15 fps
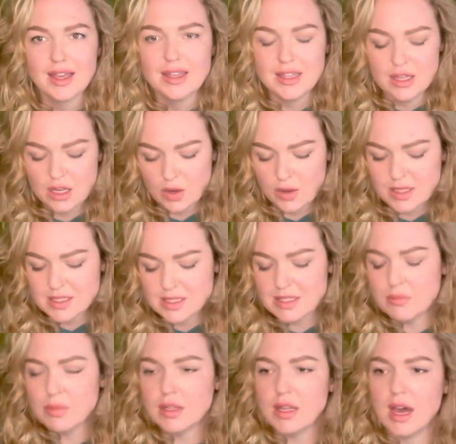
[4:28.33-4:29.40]
You know, it's
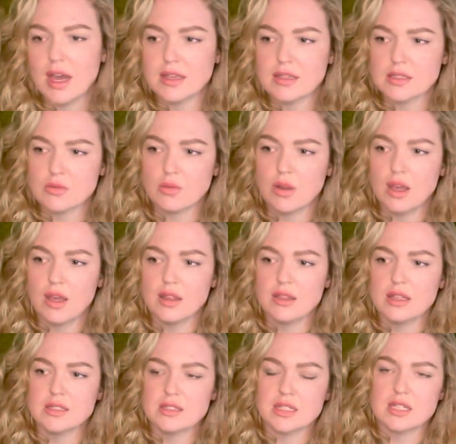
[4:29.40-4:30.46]
symbolized with,
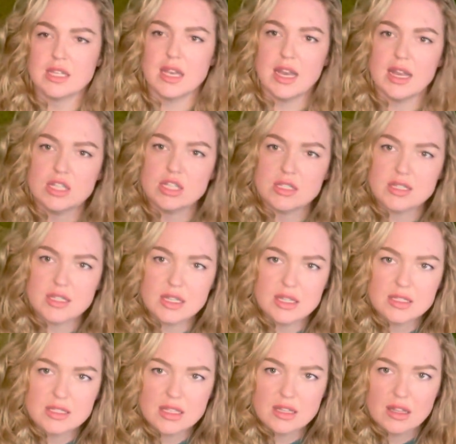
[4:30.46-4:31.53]
it's the
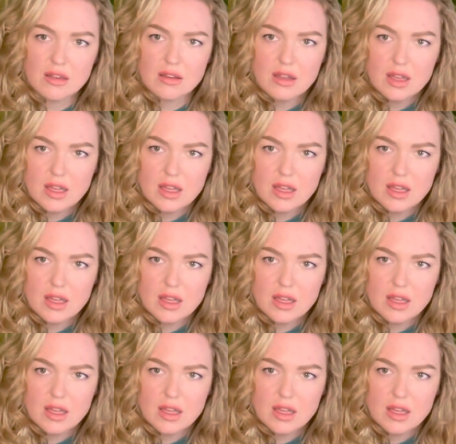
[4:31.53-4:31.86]
tenaciousness and the